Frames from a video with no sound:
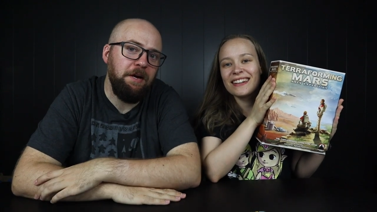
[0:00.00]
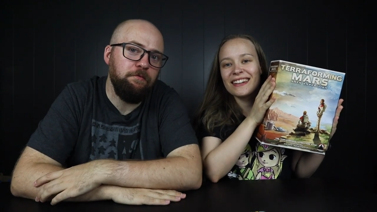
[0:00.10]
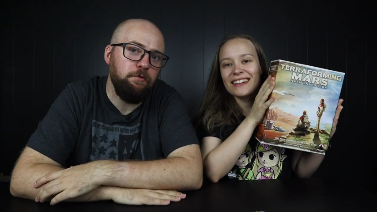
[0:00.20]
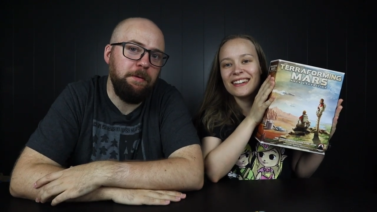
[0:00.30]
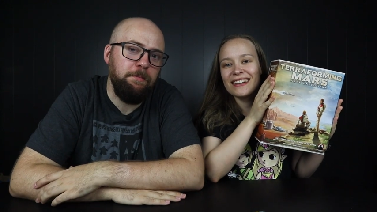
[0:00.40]

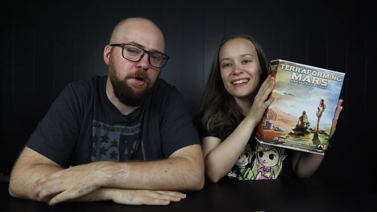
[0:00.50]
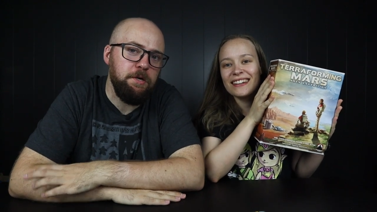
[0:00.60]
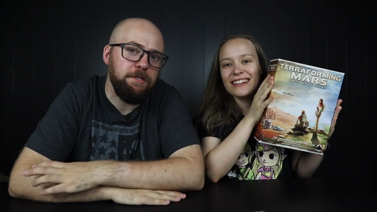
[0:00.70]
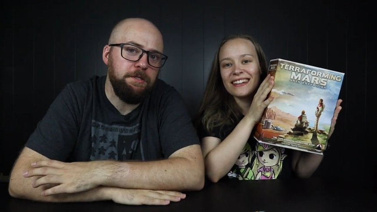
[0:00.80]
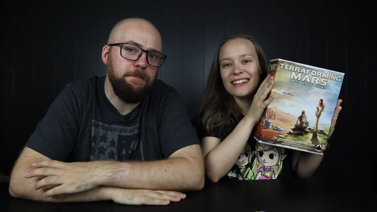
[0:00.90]
Speaker 1: Terraforming
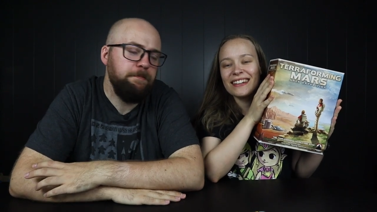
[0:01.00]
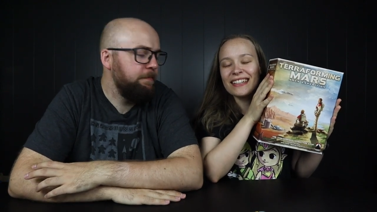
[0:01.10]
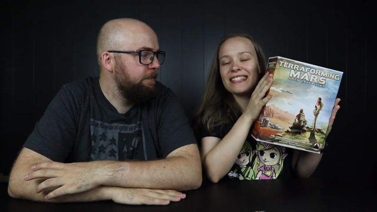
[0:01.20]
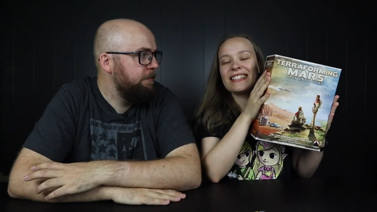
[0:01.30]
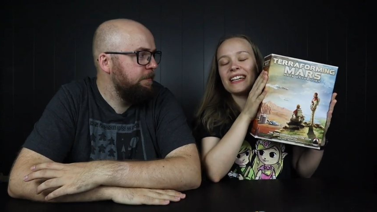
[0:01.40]
Mars.
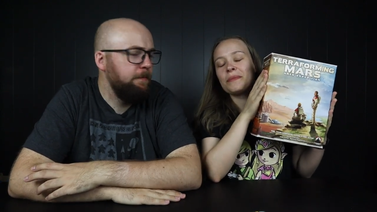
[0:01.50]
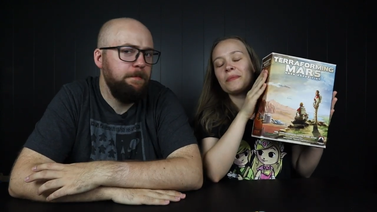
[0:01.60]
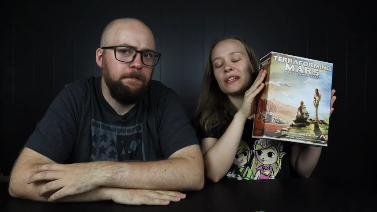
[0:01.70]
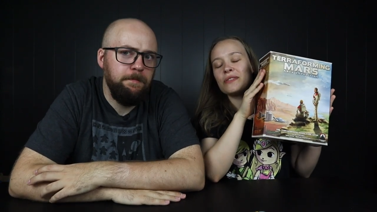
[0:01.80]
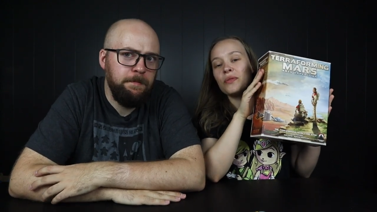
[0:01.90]
Speaker 2: Yes, and it
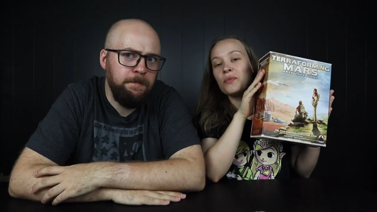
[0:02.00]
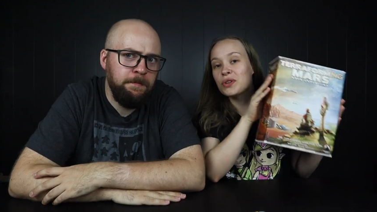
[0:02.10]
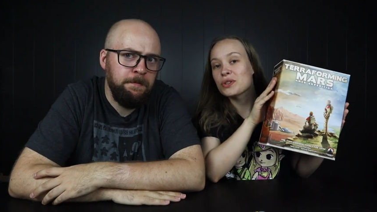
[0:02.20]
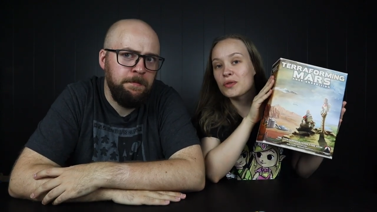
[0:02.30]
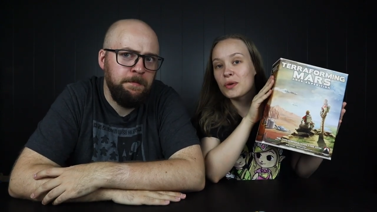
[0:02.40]
plays from
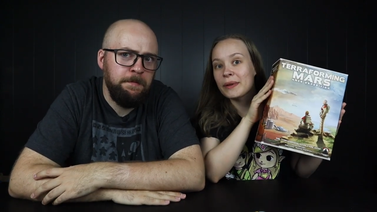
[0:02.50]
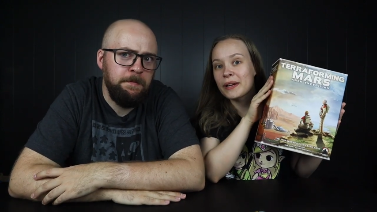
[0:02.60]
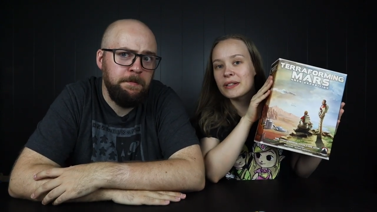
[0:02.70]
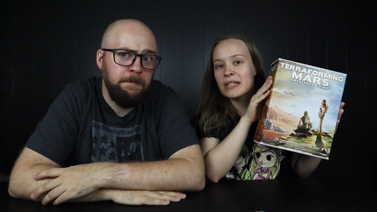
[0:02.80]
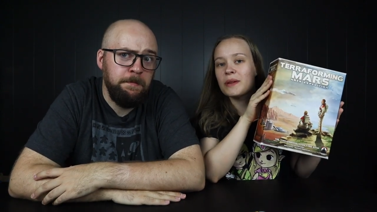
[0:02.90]
1 to 4
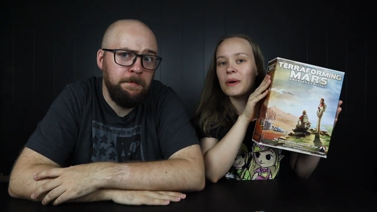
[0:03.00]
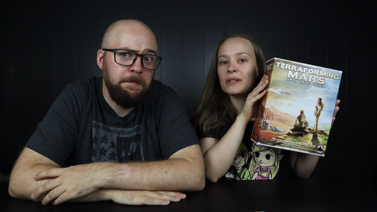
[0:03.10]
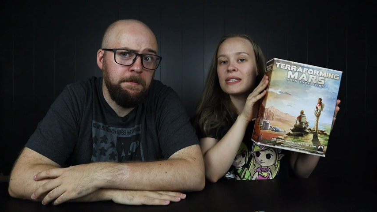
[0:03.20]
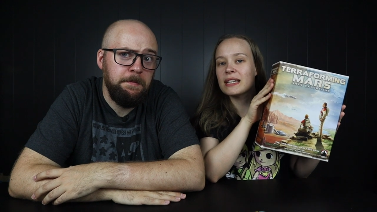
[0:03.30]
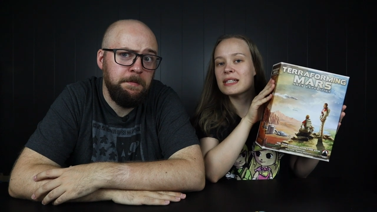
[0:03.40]
players in
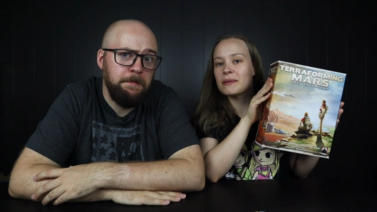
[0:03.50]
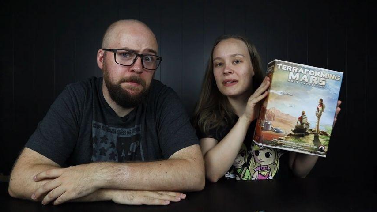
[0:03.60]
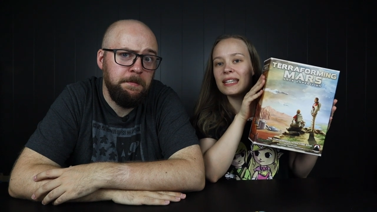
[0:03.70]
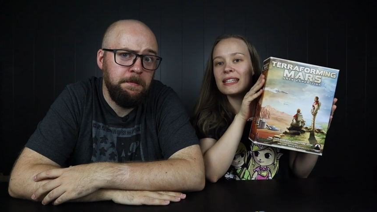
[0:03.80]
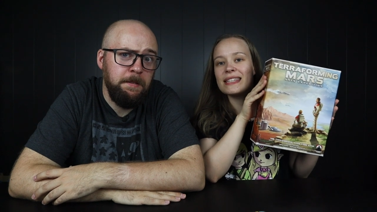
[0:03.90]
about 60
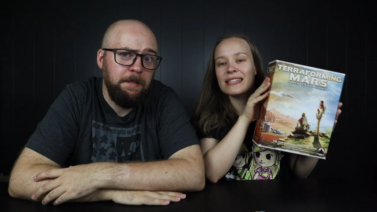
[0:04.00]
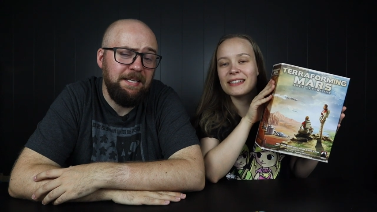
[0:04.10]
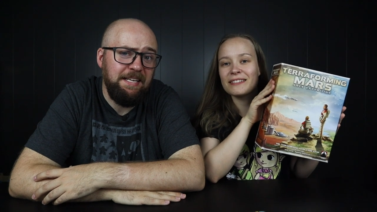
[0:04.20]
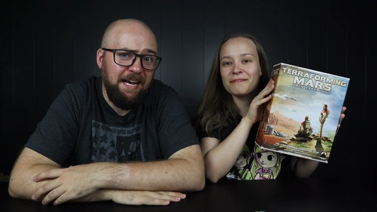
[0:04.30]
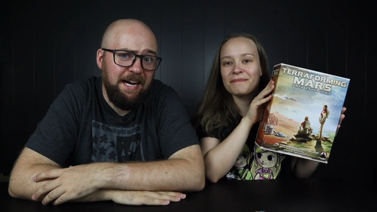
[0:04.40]
minutes.
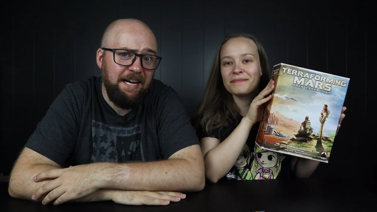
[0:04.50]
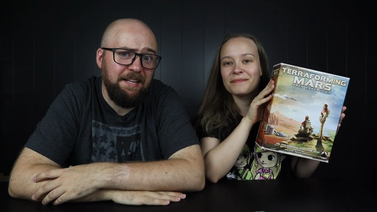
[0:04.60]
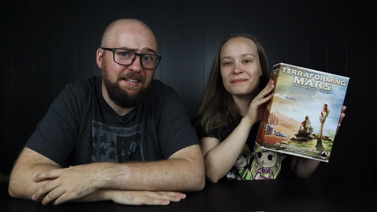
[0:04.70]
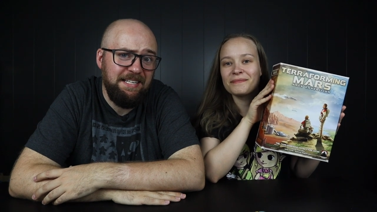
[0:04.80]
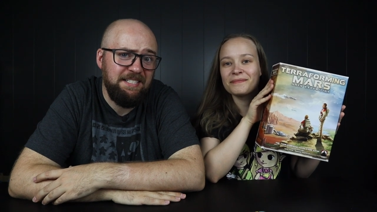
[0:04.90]

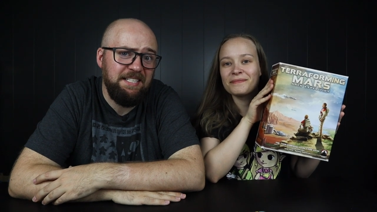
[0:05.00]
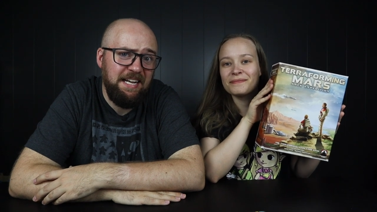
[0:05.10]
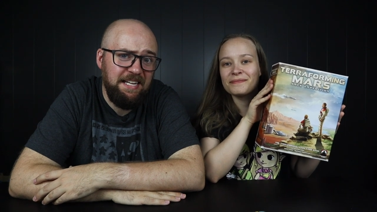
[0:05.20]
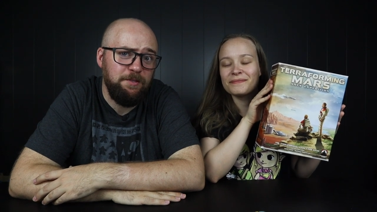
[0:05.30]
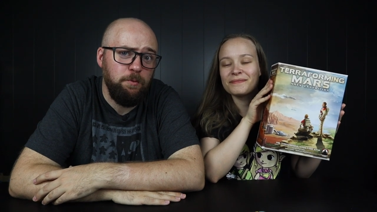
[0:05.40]
Speaker 1: Yeah, this
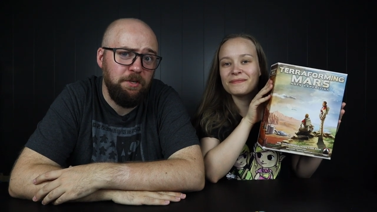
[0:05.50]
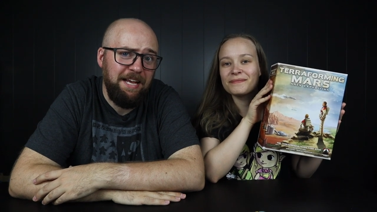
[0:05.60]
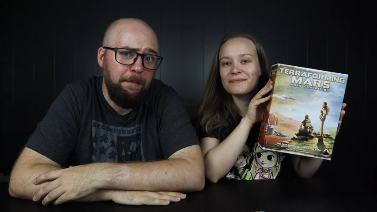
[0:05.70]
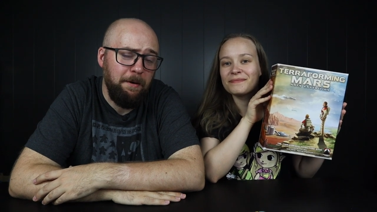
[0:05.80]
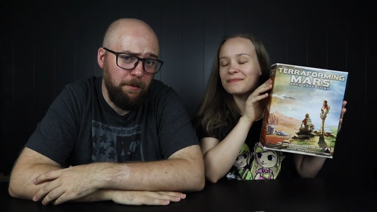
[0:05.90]
is one
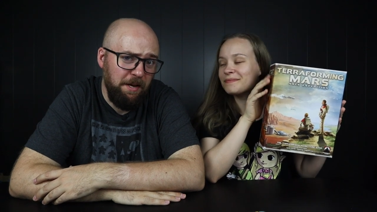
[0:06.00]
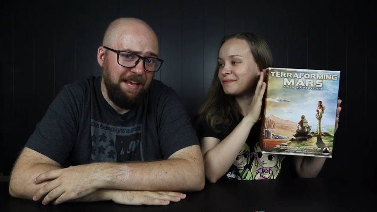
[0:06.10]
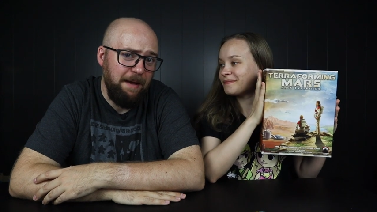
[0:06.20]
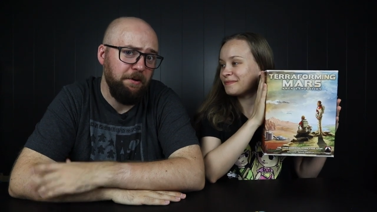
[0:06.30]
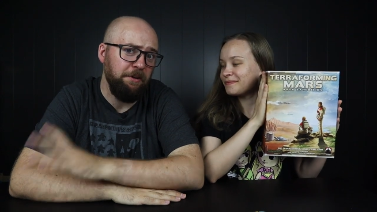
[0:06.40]
game that when it
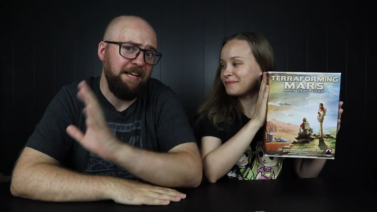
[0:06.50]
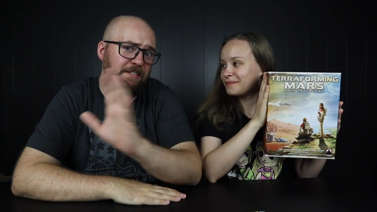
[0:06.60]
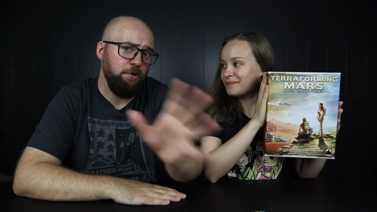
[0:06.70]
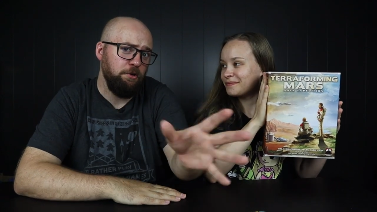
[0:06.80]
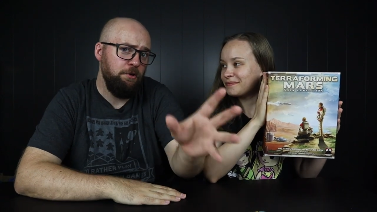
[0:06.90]
came out on
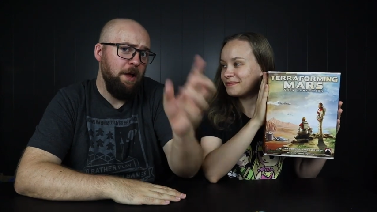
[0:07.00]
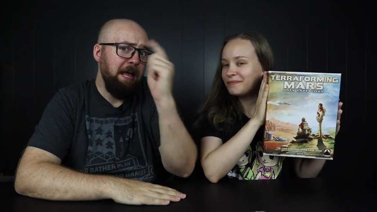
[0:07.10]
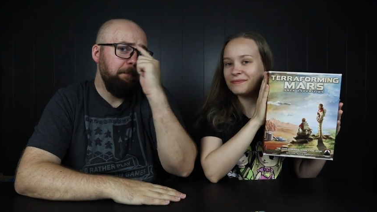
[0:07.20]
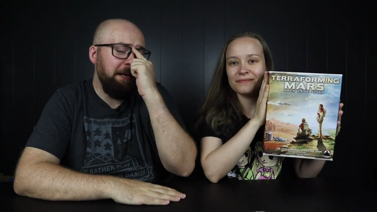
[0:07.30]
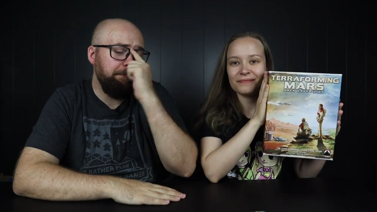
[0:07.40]
Kickstarter,
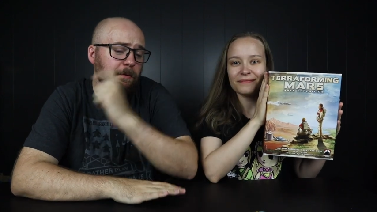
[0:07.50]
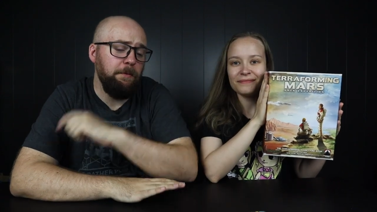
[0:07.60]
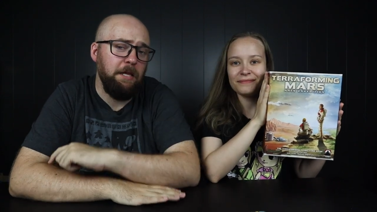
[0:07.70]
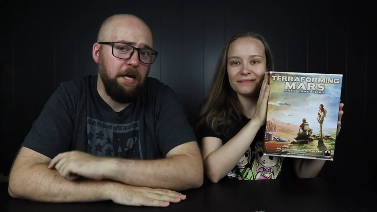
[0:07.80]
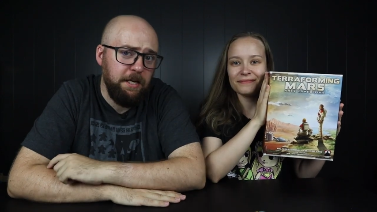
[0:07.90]
people
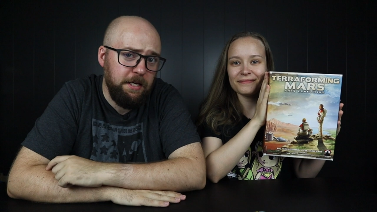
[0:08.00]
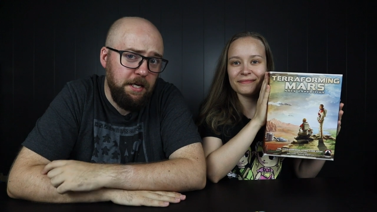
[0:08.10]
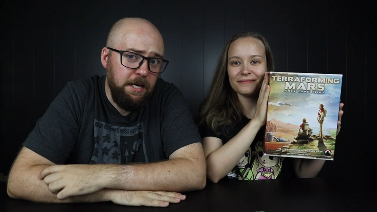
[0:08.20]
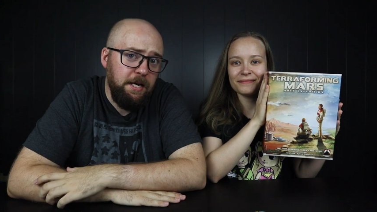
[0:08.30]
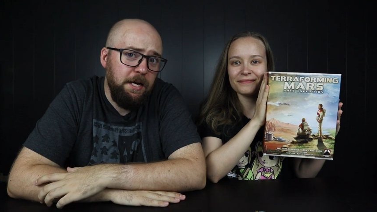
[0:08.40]
were like,
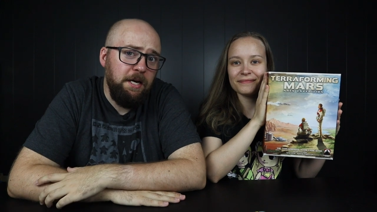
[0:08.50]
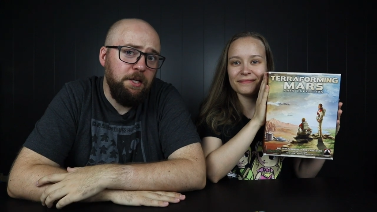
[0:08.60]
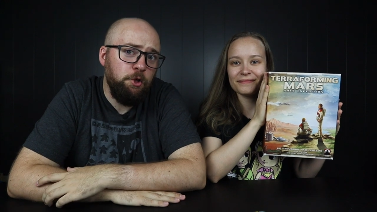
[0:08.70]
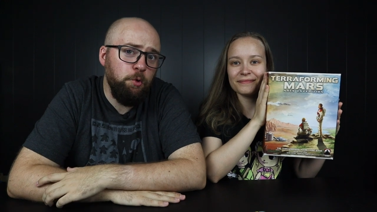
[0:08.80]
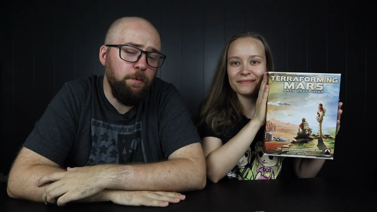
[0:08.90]

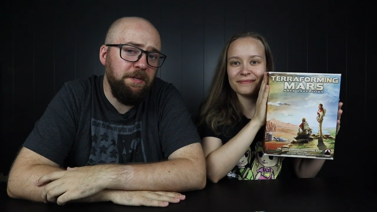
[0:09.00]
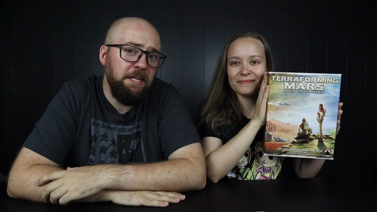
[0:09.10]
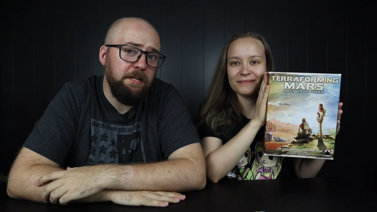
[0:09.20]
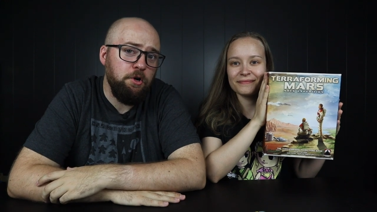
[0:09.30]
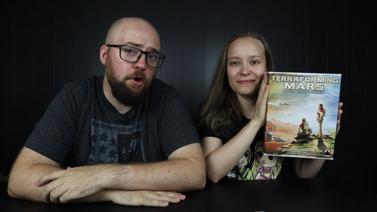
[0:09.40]
do we
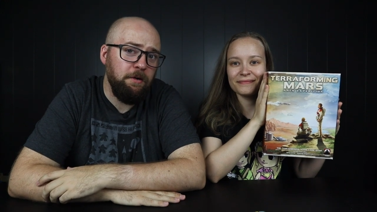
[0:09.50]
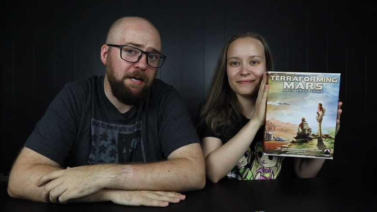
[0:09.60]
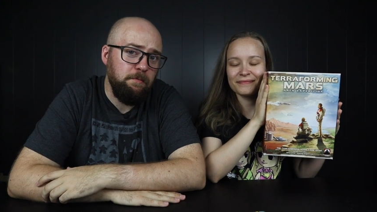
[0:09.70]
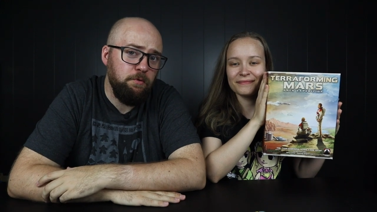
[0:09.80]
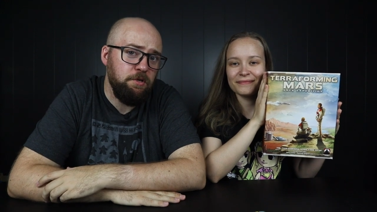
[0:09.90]
need a card game